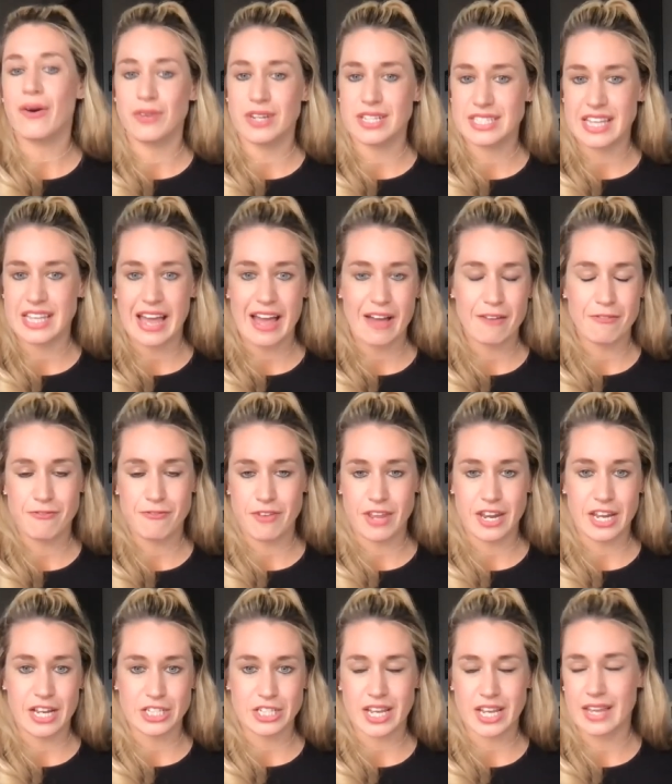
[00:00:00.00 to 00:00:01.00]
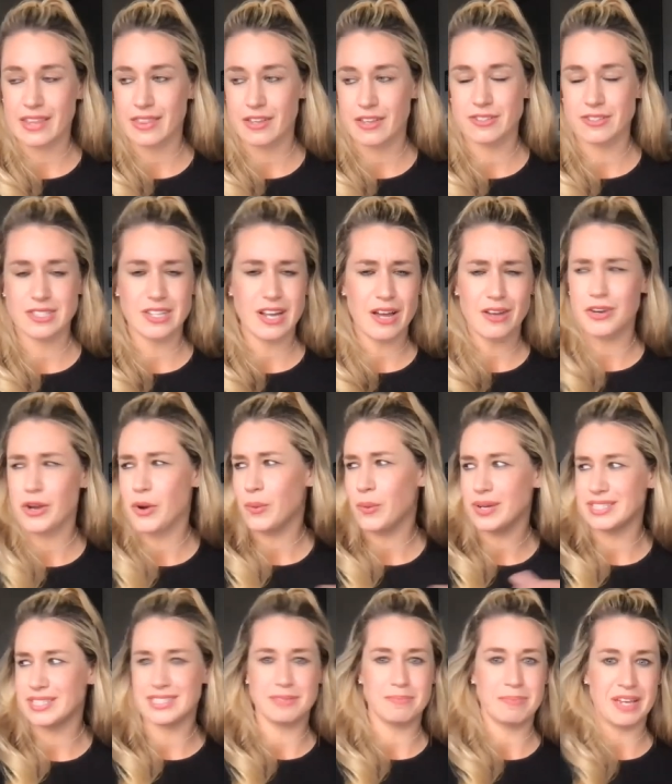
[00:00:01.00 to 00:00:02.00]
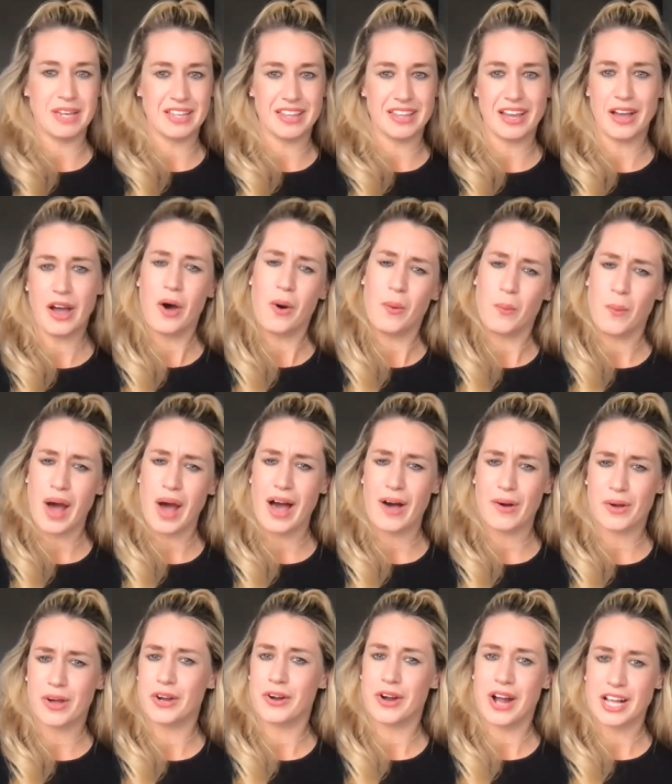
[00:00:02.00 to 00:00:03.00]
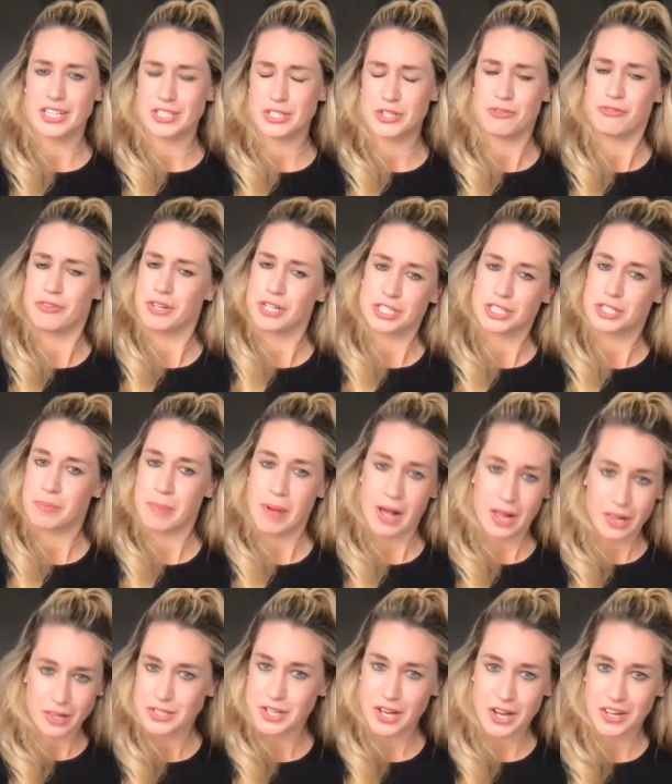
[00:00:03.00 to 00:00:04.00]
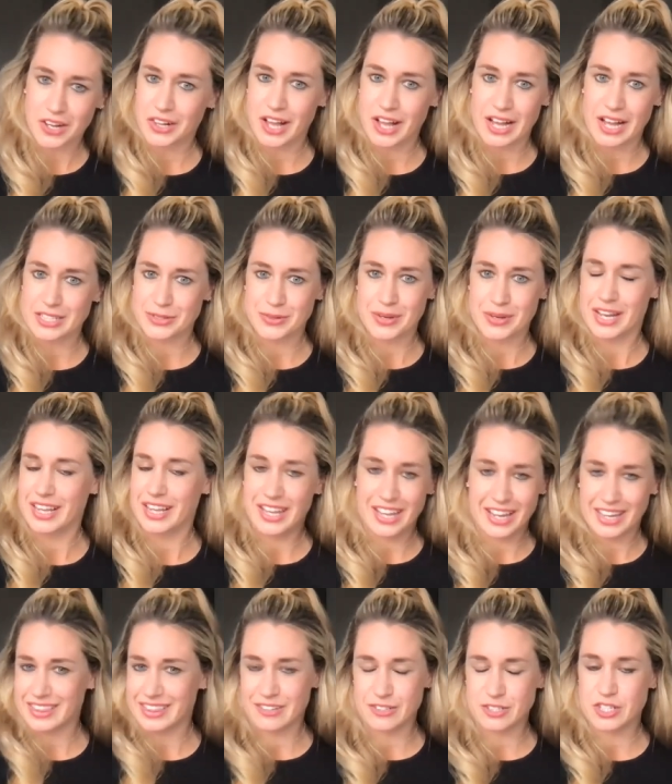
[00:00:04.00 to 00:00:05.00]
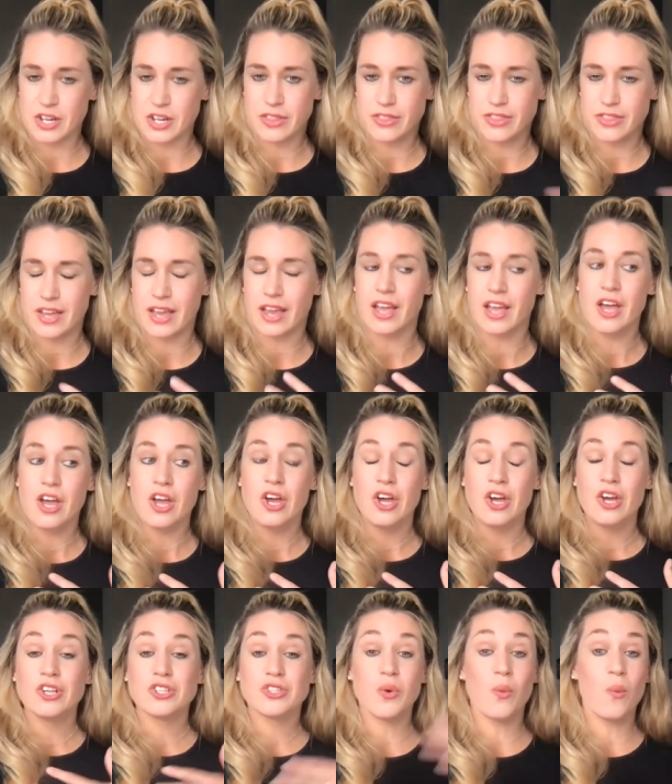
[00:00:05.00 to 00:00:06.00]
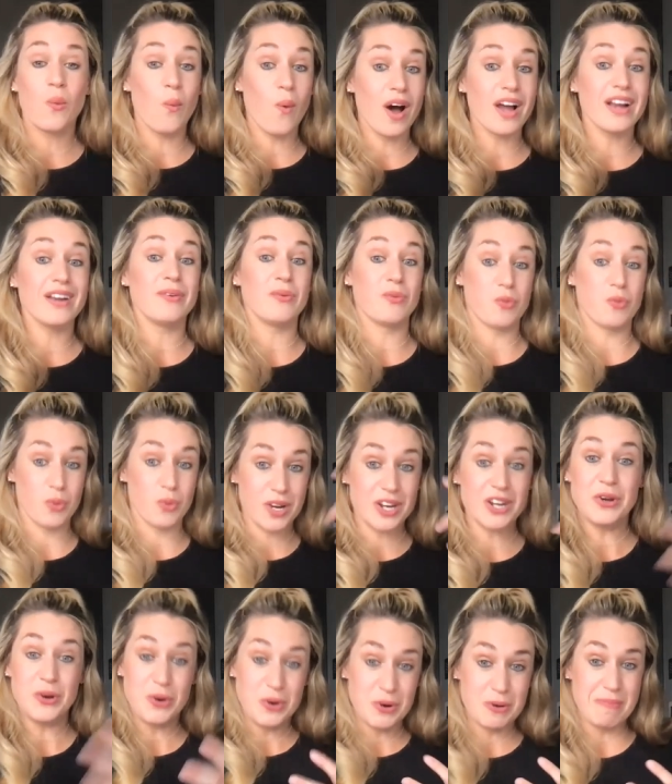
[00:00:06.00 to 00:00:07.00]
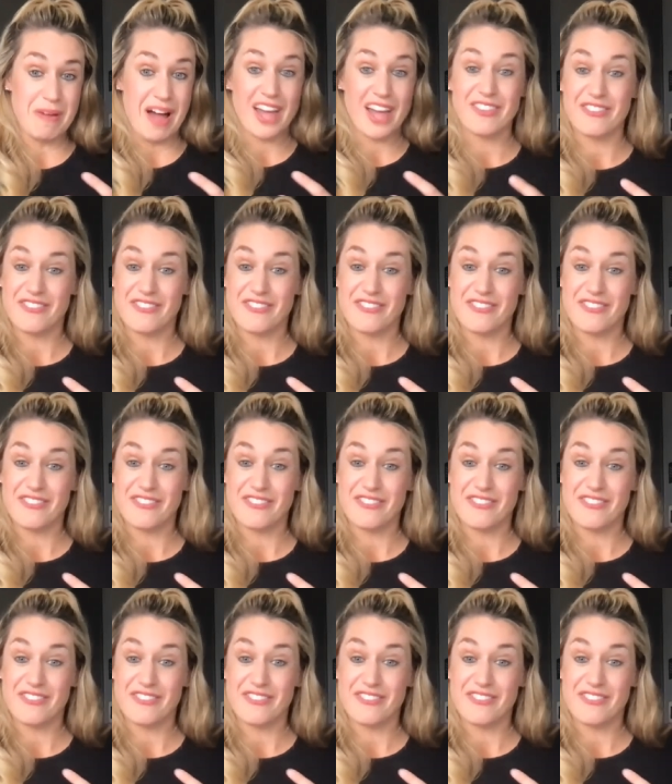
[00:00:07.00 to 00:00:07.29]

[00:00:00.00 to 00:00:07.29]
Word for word: proud to say I finished. Like there's not no one's being like, oh wow, congrats, you finished a Peloton class, right? Like there's nothing so, what renewed